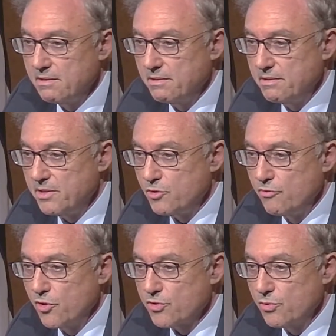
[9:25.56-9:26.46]
from
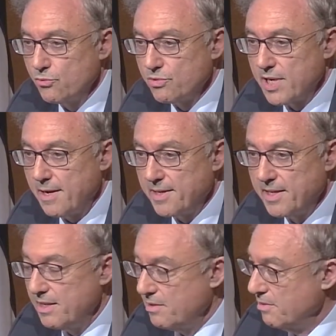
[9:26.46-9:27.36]
or
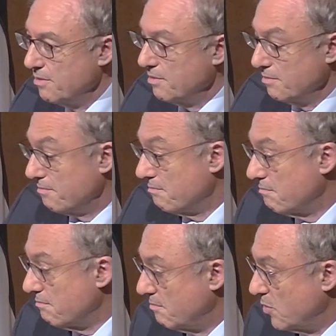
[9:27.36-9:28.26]
subsidies from the
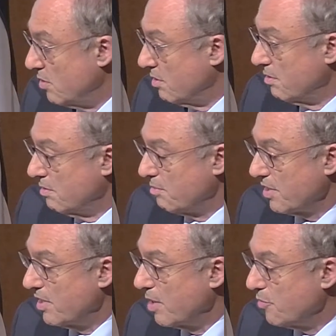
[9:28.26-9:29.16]
state.
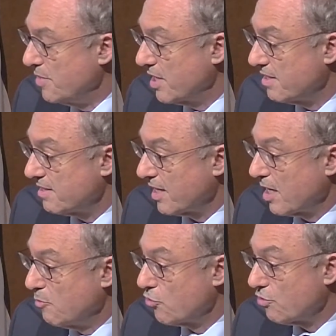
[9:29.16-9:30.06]
And the
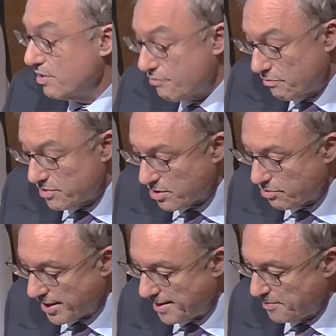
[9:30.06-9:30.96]
President said very
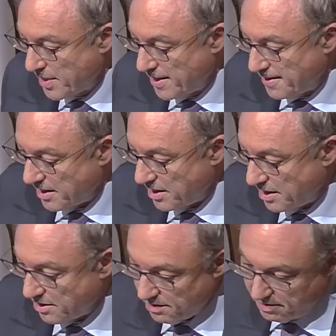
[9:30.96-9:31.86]
clearly to people, you
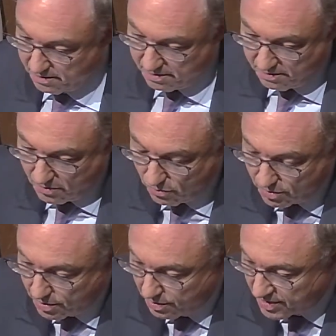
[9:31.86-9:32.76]
need to get
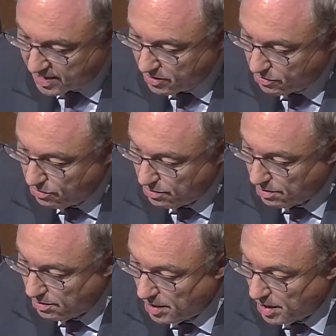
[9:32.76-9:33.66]
an insurance
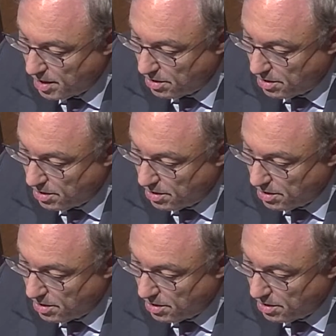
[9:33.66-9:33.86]
cover.